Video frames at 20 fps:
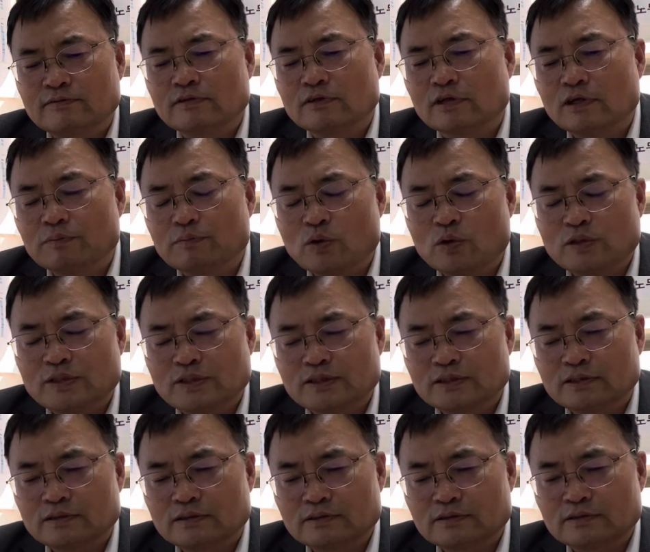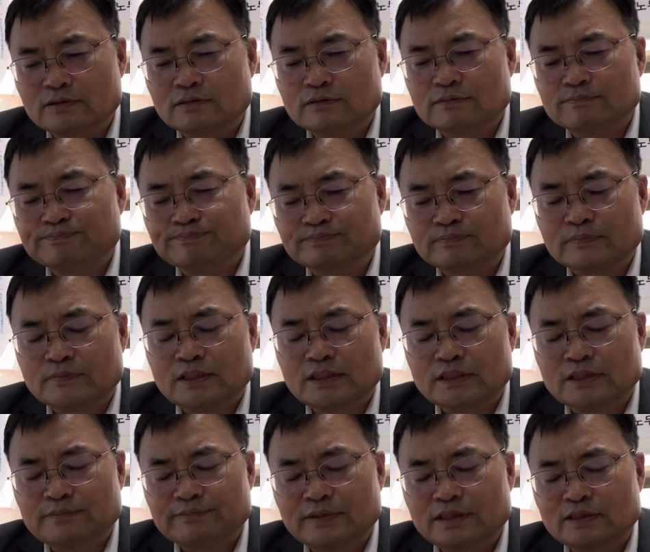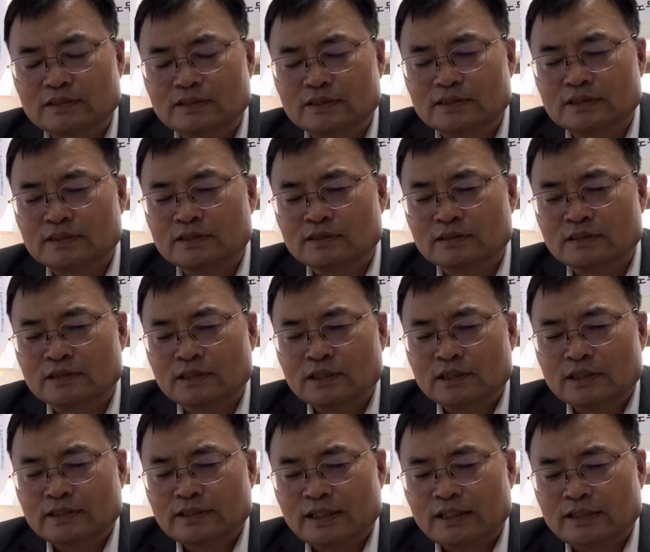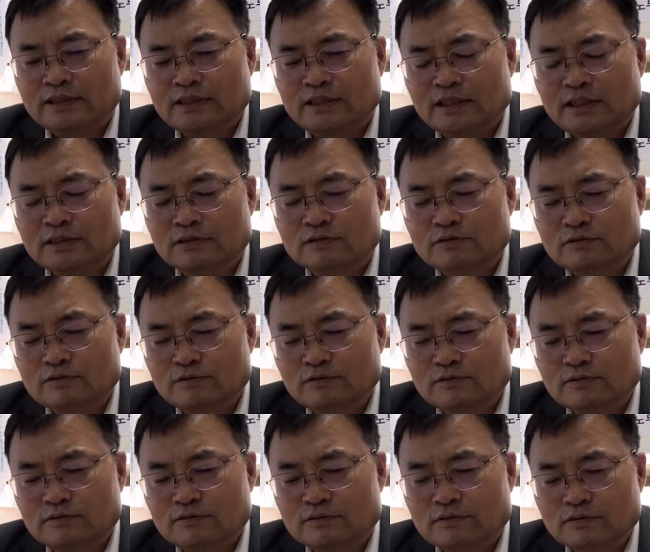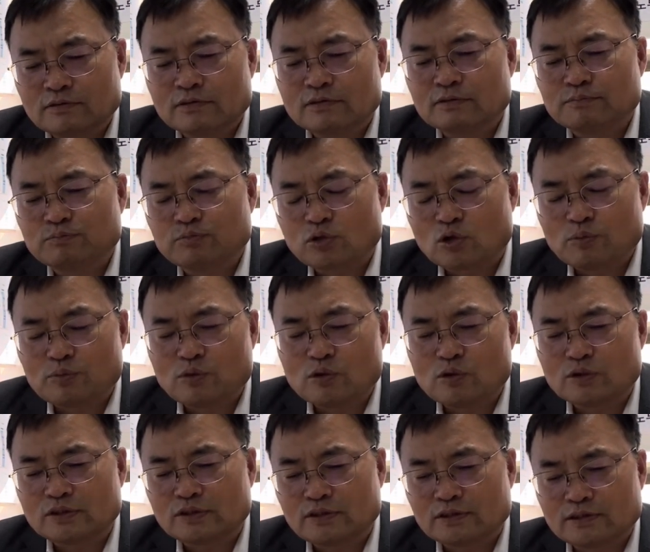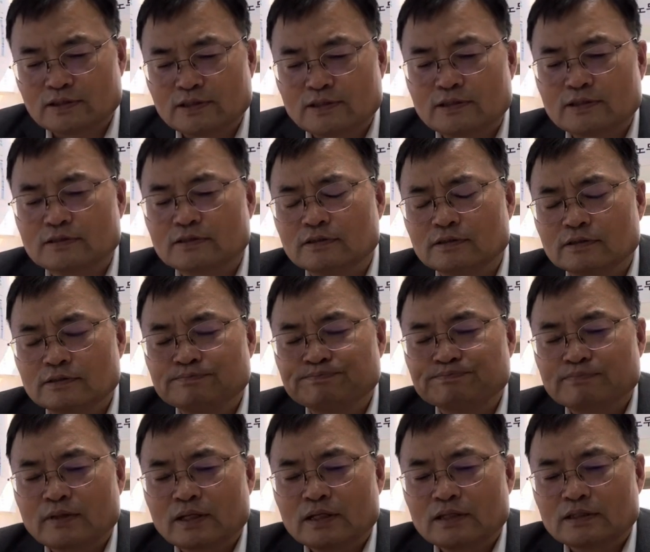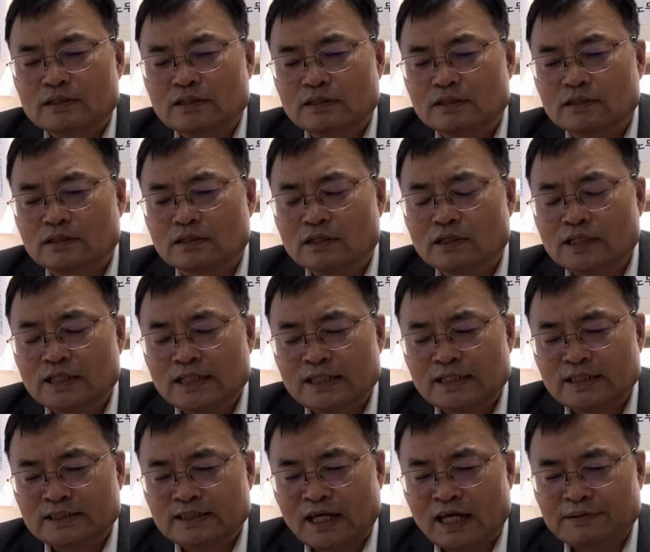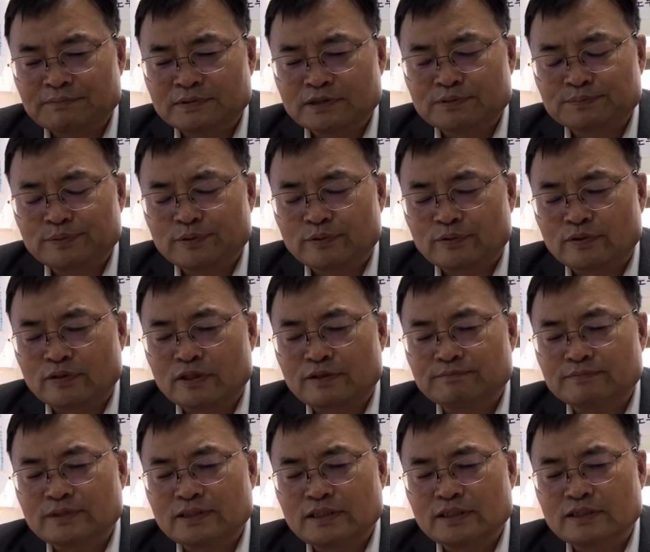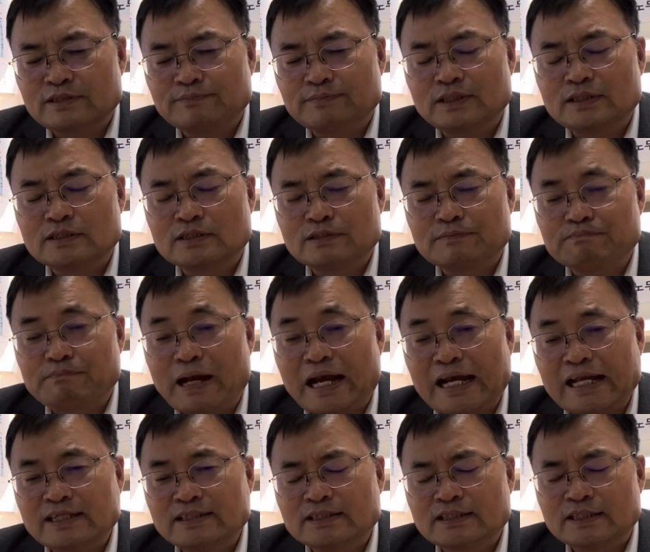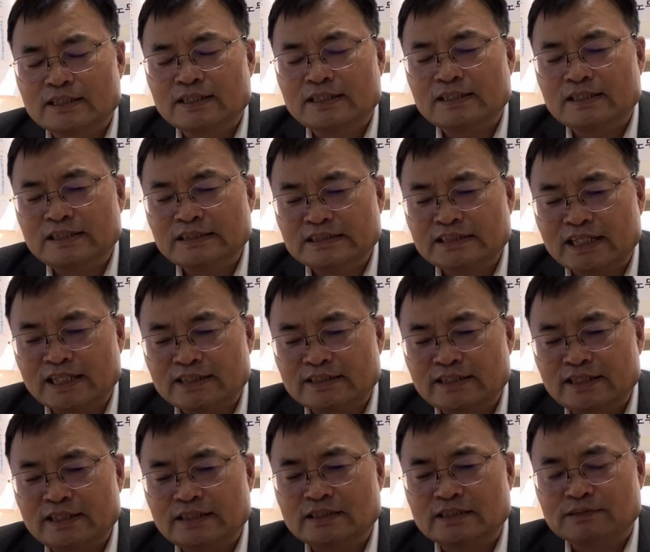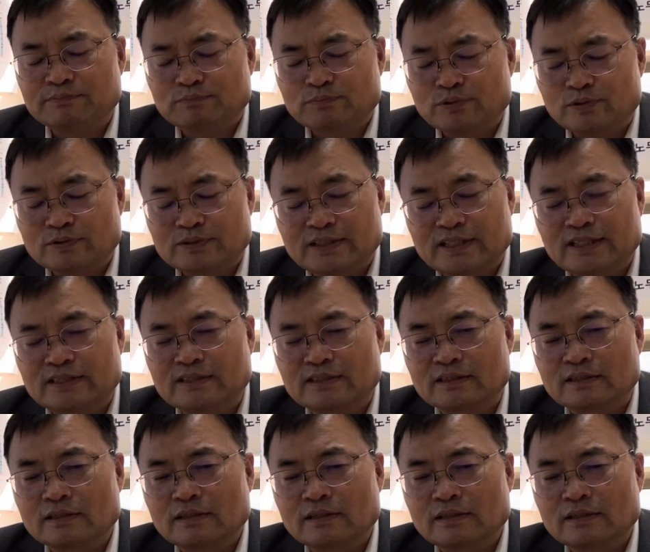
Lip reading: avoid dismissal is they need to promote the early retirement program. This means a voluntary resignation process.